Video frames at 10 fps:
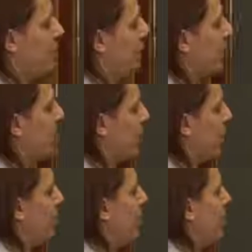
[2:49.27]
it's going to
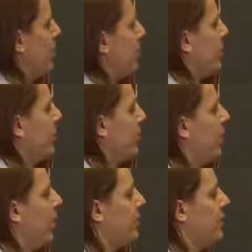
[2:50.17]
come in with some
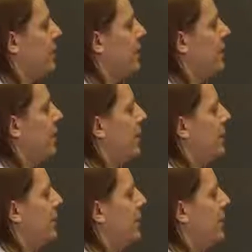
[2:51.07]
velocity
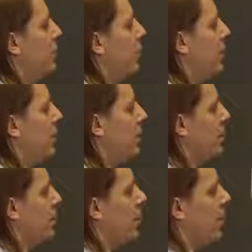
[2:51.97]
v1
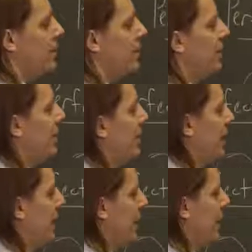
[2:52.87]
naught,
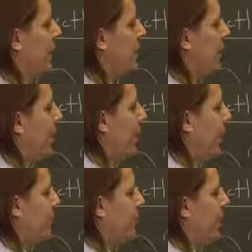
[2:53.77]
and you might
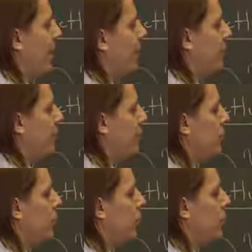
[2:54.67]
have mass
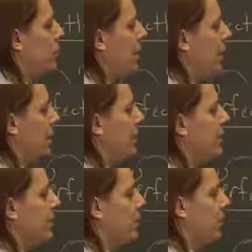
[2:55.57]
2,
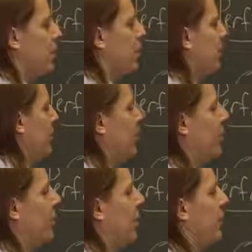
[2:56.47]
it's going to come with
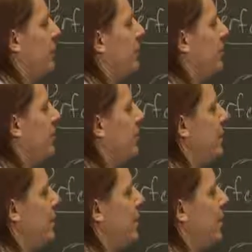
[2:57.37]
some velocity
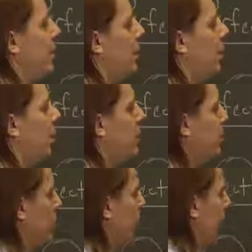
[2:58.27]

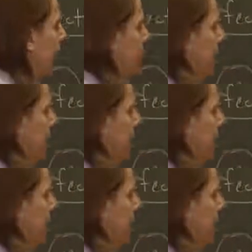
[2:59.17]
v2 naught.